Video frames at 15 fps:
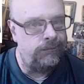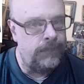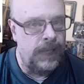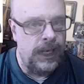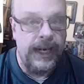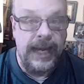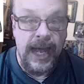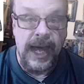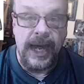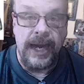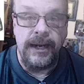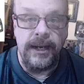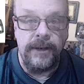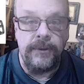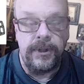
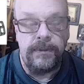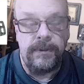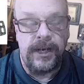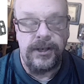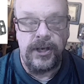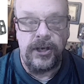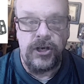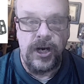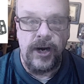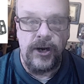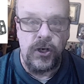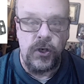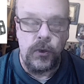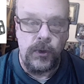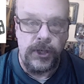again, it was because the
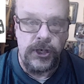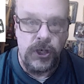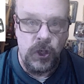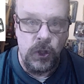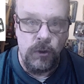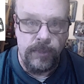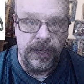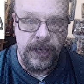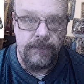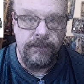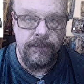Chargers were stupid,